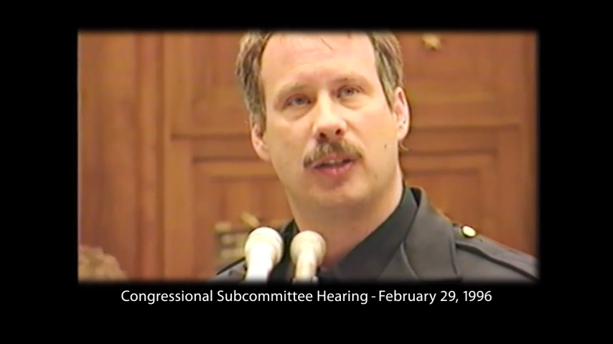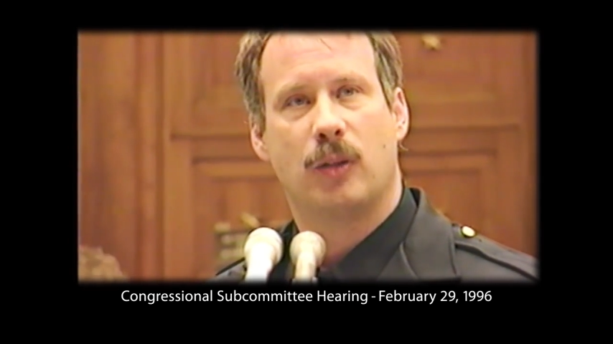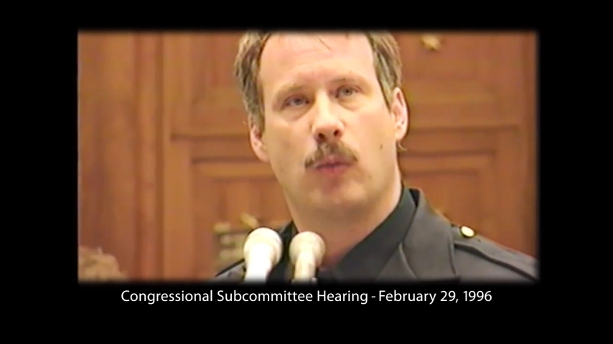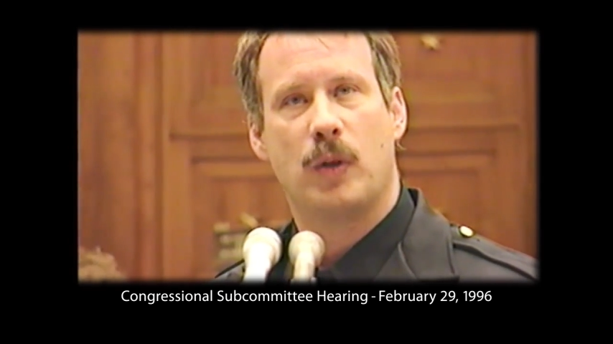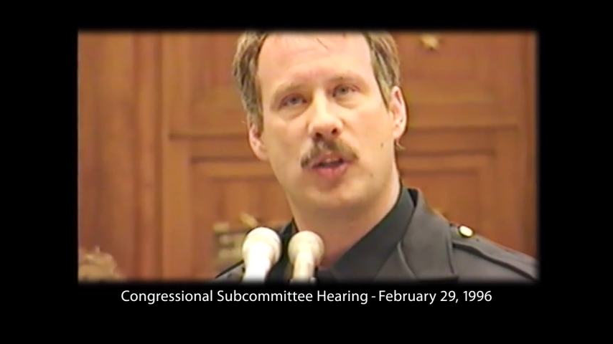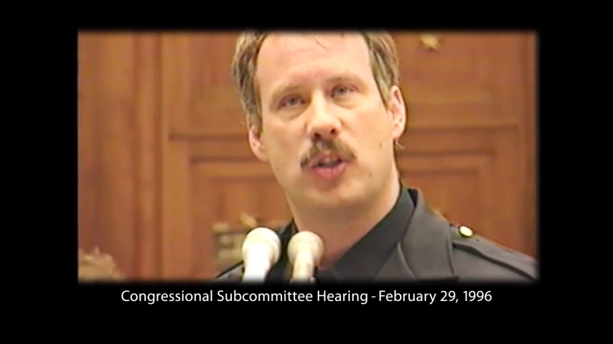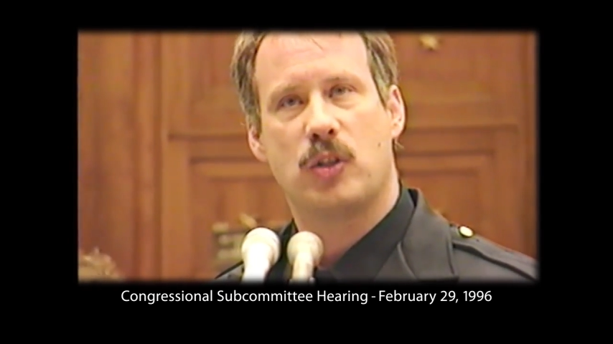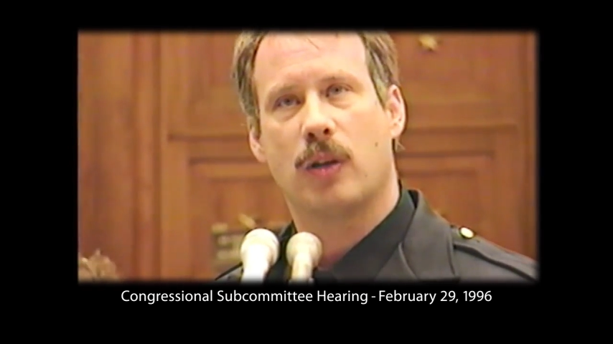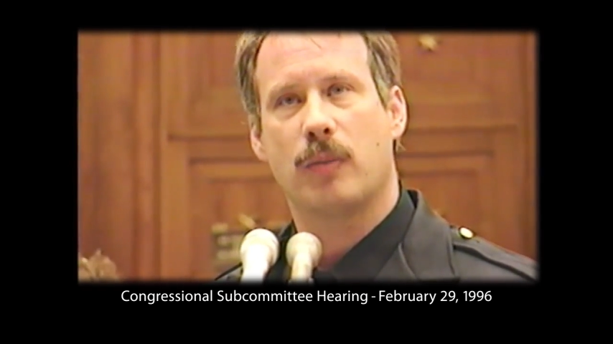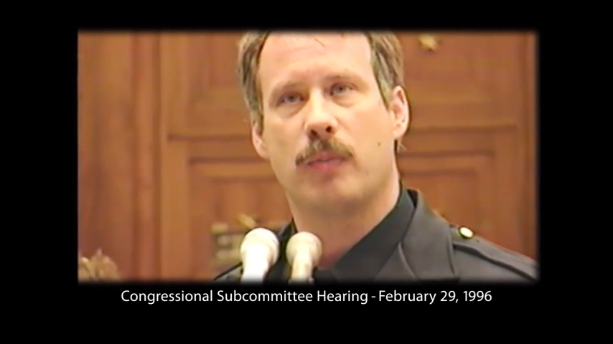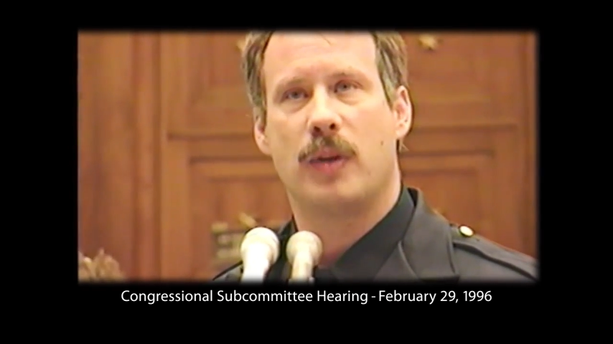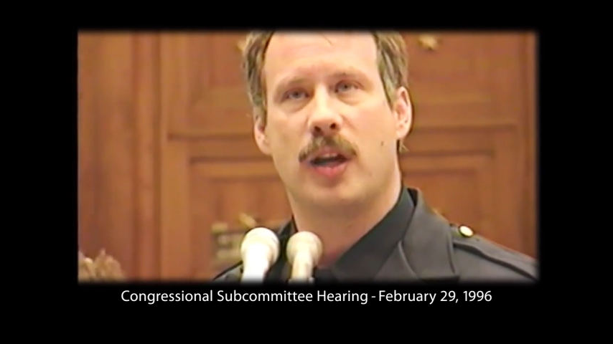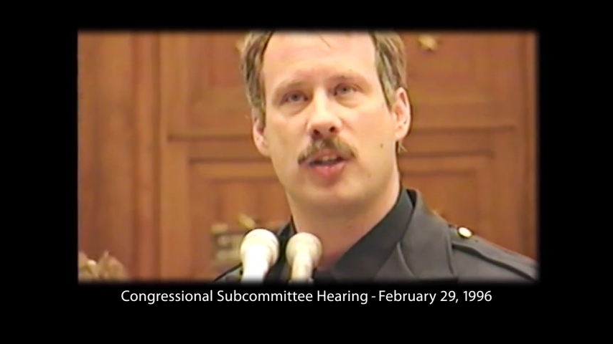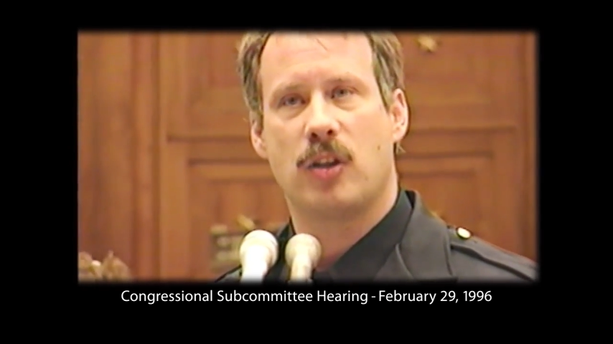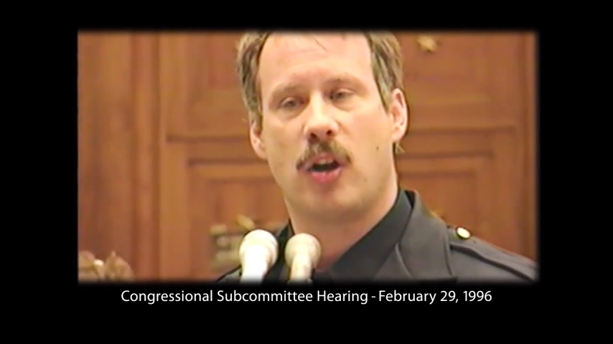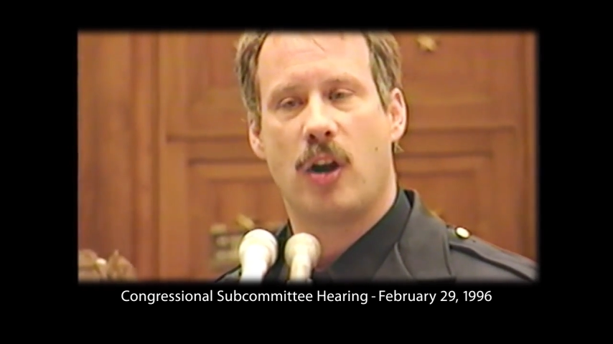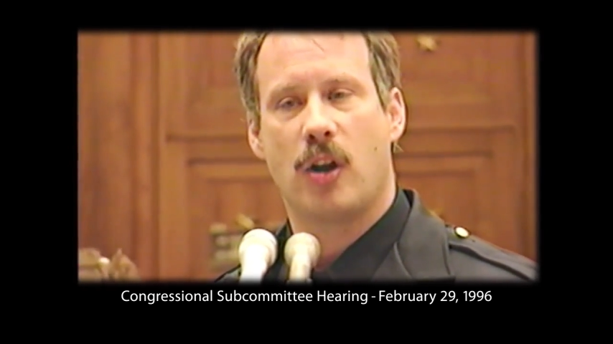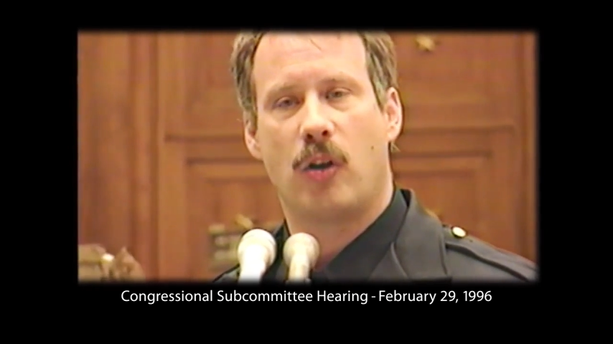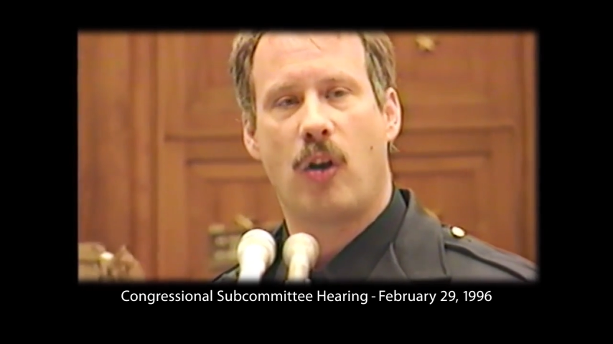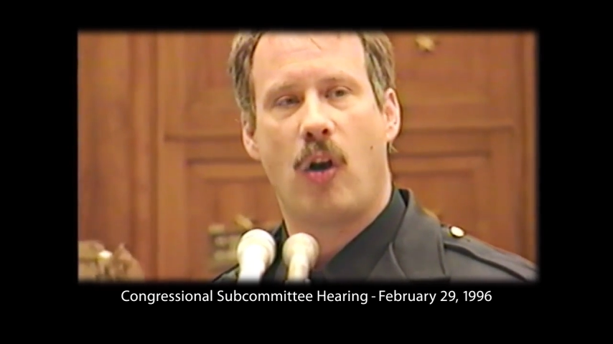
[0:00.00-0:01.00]
we took my
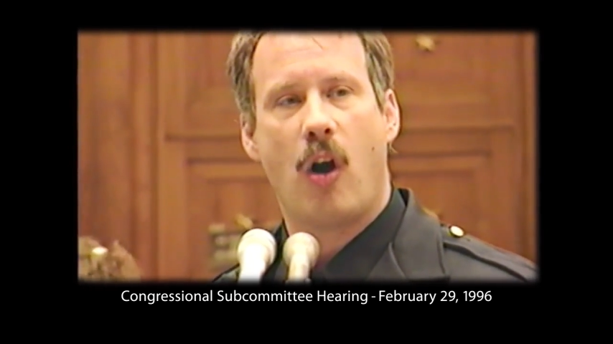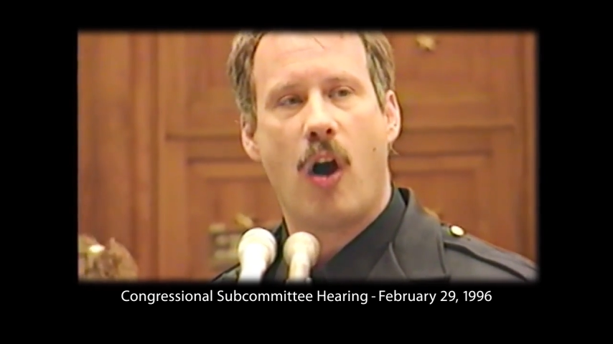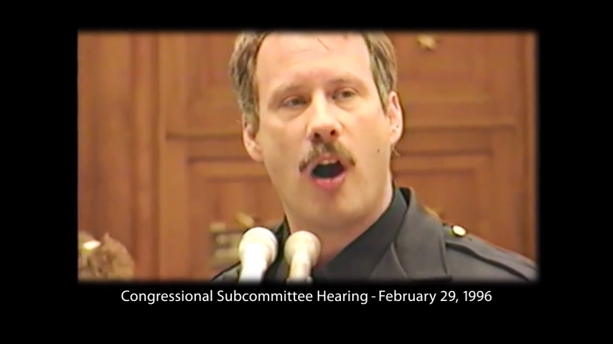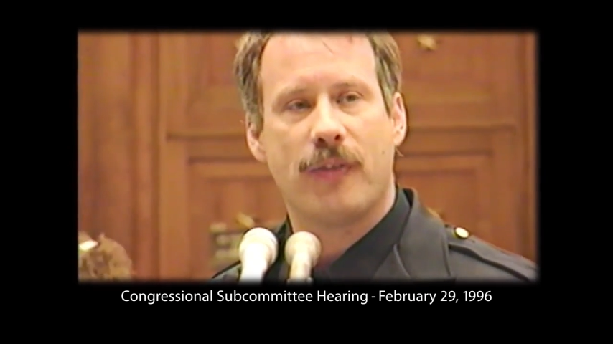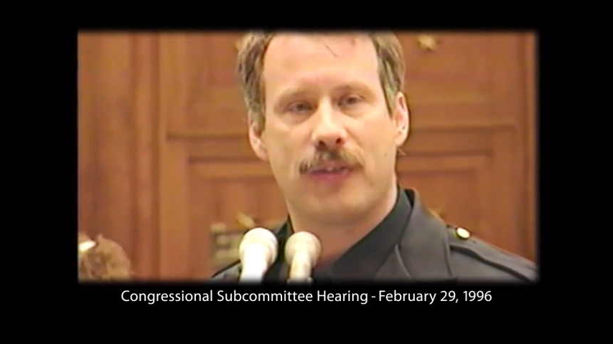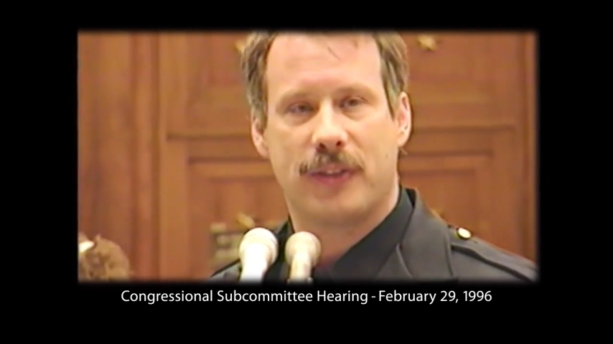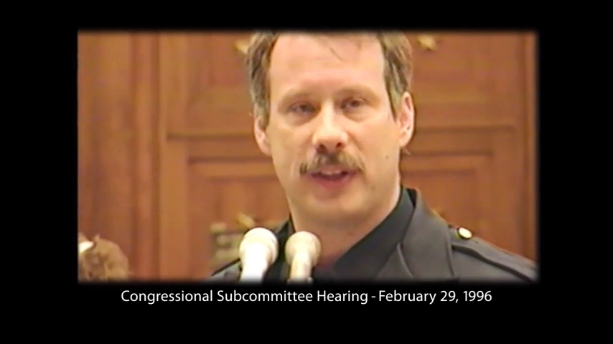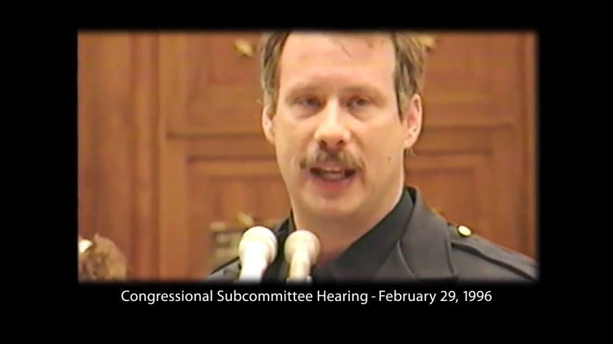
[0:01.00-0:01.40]
daughter off